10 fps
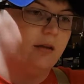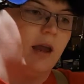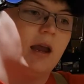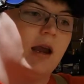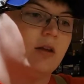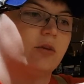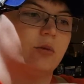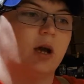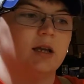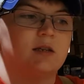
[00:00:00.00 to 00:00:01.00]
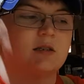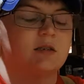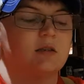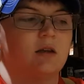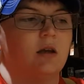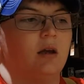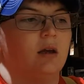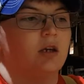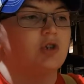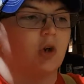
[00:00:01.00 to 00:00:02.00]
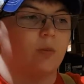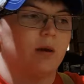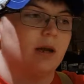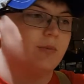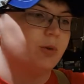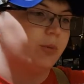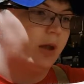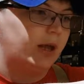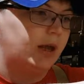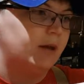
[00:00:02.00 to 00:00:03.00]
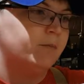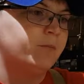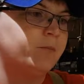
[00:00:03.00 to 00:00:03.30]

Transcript: taking out the rust, sharpening up the blade.